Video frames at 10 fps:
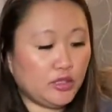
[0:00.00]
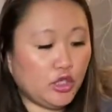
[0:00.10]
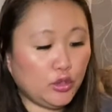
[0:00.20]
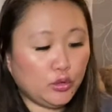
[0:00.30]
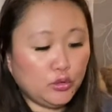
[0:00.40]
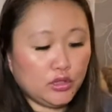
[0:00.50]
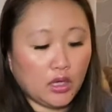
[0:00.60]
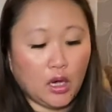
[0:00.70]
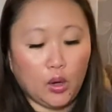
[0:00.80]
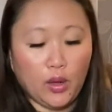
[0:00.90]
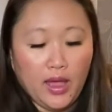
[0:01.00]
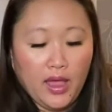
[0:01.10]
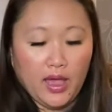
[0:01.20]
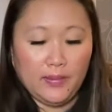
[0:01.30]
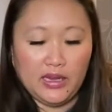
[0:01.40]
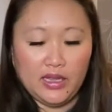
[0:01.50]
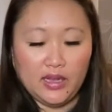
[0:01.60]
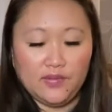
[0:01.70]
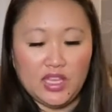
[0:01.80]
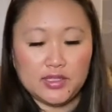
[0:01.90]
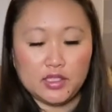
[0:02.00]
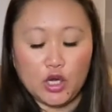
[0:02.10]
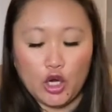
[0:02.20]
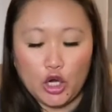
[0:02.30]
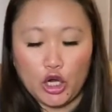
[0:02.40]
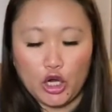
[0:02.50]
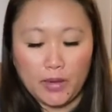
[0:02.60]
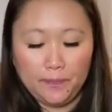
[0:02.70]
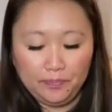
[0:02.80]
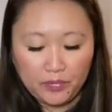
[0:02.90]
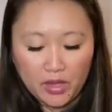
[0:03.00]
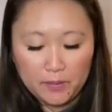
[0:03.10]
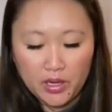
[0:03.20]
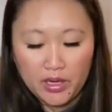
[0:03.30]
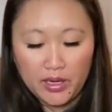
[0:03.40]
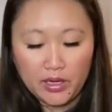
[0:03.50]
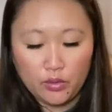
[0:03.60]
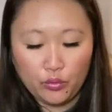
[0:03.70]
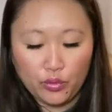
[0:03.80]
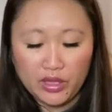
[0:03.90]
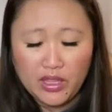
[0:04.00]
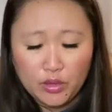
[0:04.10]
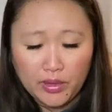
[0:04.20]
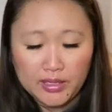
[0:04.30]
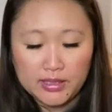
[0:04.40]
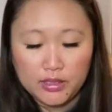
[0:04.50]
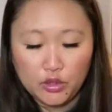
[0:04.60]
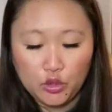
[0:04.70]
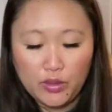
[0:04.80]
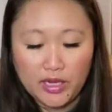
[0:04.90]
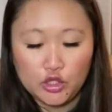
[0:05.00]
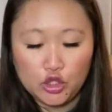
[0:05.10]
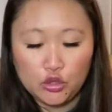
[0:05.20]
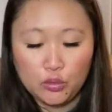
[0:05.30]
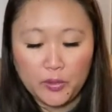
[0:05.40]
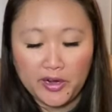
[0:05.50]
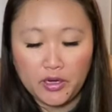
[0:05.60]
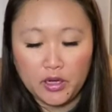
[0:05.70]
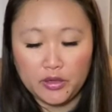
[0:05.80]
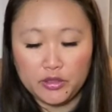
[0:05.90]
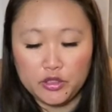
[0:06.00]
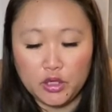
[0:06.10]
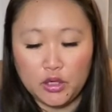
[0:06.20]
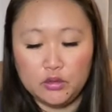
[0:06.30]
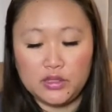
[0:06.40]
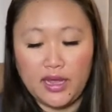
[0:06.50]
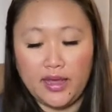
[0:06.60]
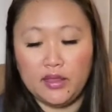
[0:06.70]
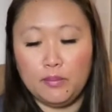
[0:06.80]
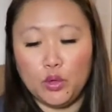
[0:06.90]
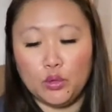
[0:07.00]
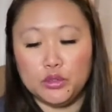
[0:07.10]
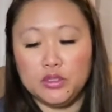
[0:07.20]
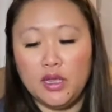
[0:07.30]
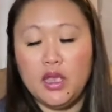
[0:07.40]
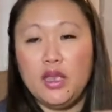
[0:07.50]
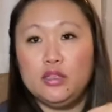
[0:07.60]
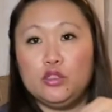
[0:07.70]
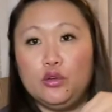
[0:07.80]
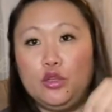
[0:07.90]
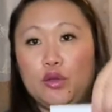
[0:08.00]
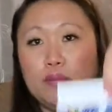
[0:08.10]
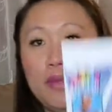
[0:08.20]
too. So I'm going to give these to her but really great deal. You get two bright colored doughs and the mold so you can